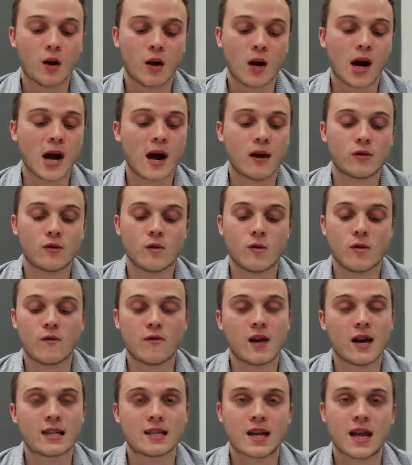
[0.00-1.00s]
or how to
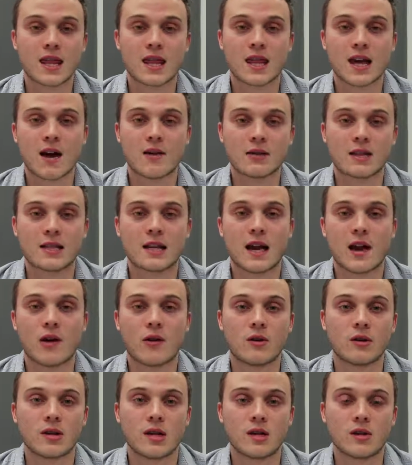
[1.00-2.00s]
invest
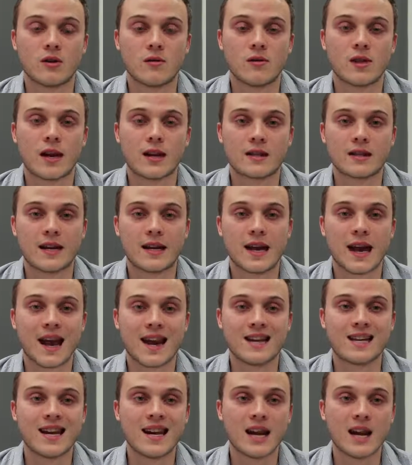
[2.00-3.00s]
$1,000 in
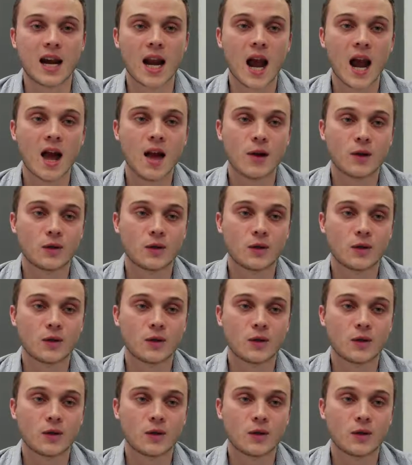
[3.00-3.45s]
2018.